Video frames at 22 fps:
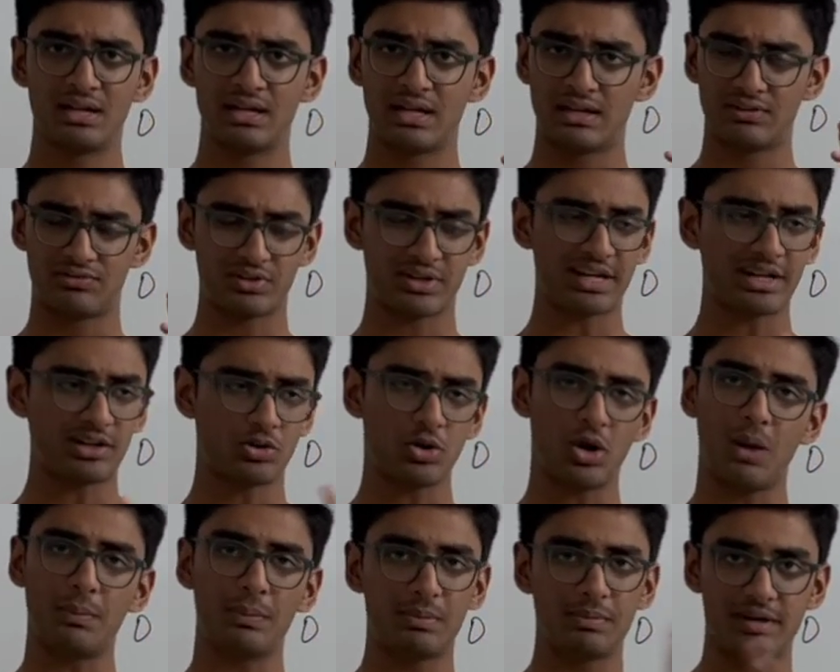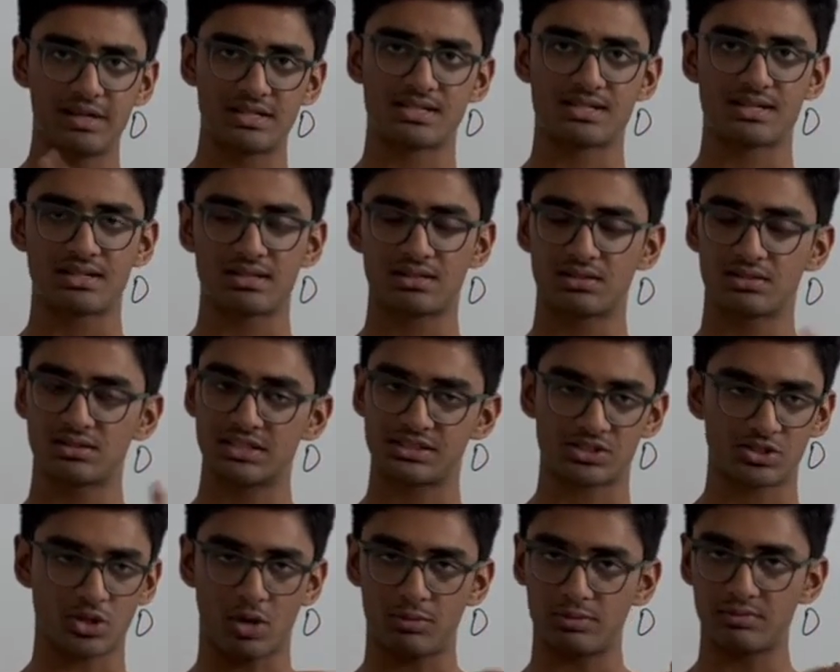if you can copy paste it, just
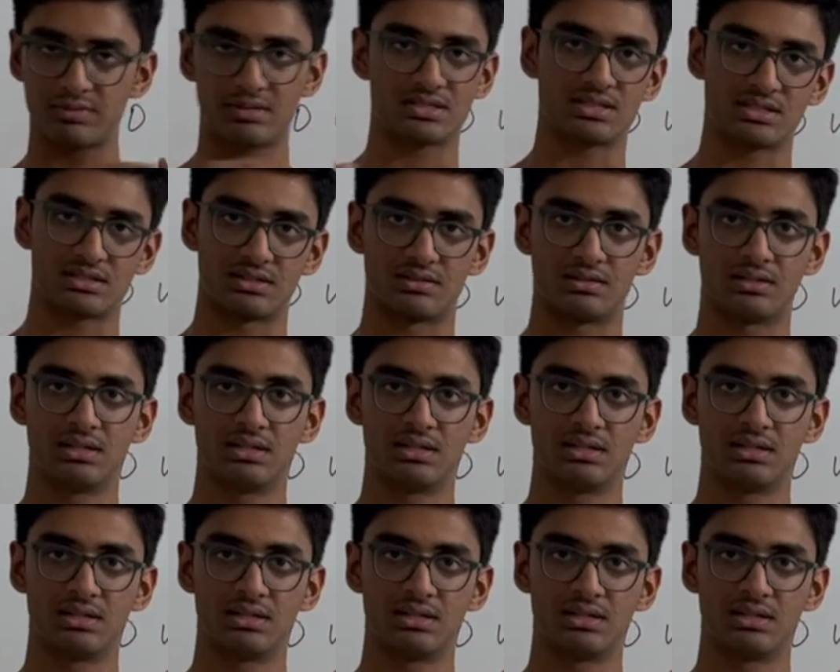copy paste it.